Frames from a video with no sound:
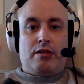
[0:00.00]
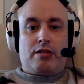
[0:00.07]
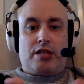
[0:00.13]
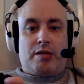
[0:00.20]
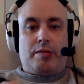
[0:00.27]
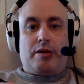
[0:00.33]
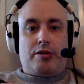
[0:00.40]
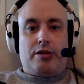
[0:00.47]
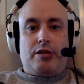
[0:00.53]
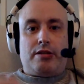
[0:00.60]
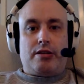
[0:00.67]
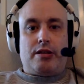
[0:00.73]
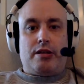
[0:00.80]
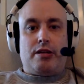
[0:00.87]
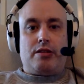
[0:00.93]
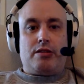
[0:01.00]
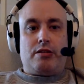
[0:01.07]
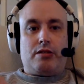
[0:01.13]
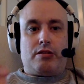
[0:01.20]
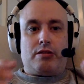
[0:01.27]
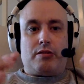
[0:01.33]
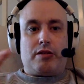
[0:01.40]
time out of their day
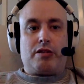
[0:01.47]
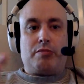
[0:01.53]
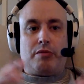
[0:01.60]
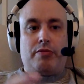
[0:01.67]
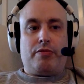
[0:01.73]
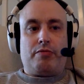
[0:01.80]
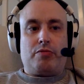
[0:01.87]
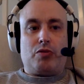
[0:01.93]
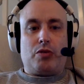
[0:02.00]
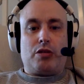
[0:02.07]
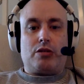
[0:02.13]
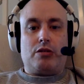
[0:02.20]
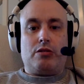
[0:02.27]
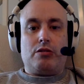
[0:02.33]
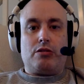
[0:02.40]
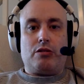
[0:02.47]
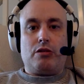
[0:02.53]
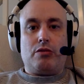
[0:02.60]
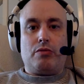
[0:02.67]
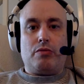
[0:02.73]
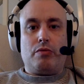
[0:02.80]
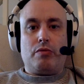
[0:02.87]
to ask me a few questions.
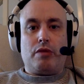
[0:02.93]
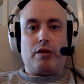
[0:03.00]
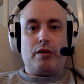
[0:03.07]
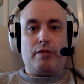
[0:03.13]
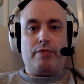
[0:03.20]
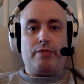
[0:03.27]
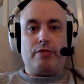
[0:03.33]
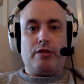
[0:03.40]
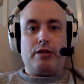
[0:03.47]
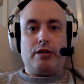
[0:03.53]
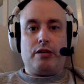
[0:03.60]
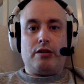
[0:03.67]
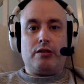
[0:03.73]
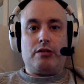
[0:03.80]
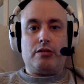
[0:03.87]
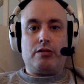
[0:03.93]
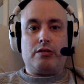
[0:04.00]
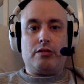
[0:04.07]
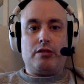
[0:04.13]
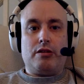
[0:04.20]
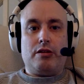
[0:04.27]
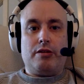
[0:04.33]
So hopefully,
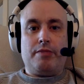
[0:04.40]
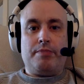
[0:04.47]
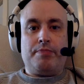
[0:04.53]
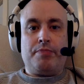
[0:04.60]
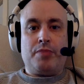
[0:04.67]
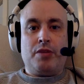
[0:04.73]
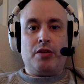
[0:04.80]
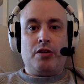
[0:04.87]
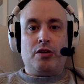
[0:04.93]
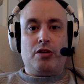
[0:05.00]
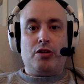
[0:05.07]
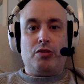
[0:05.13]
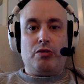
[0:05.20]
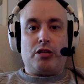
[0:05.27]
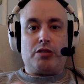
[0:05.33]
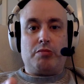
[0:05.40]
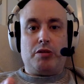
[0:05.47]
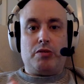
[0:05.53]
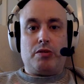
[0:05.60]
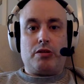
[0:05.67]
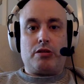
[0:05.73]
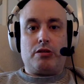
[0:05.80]
guys, you will ask
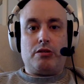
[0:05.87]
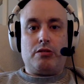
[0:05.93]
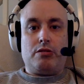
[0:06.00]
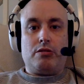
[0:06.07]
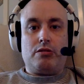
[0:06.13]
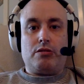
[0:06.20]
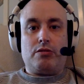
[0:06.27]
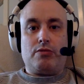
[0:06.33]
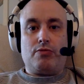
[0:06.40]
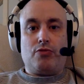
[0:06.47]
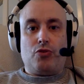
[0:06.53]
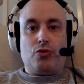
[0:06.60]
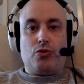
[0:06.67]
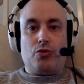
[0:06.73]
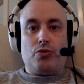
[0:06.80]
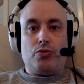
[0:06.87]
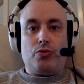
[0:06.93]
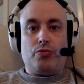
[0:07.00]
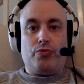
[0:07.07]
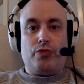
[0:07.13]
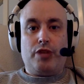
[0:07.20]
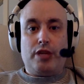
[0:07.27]
me questions
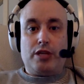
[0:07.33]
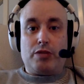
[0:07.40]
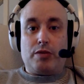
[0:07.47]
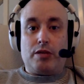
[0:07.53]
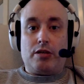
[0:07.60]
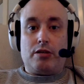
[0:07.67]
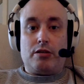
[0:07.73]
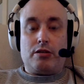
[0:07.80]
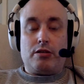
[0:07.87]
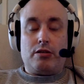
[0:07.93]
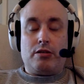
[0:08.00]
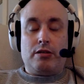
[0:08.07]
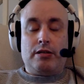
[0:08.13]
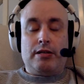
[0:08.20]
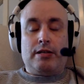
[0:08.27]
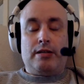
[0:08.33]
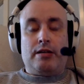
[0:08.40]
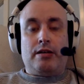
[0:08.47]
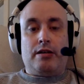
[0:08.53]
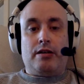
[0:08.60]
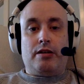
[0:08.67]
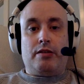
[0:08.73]
for next week's.
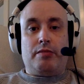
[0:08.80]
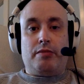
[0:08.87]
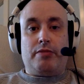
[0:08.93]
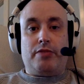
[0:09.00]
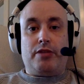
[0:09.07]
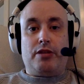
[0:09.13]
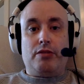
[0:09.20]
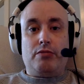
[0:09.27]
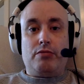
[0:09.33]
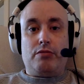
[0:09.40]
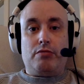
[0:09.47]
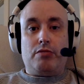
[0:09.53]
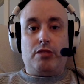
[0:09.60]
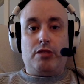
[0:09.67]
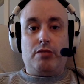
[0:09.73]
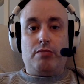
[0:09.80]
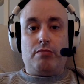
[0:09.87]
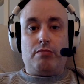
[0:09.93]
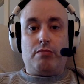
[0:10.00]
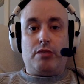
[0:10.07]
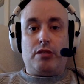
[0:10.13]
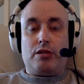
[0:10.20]
If you don't, you don't,
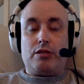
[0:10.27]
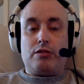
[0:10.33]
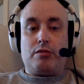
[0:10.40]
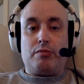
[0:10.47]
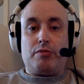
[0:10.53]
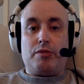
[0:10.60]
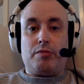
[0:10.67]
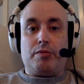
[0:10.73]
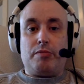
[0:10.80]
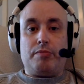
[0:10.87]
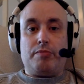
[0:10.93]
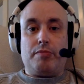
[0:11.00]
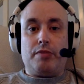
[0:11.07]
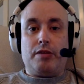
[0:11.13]
and that's not a problem.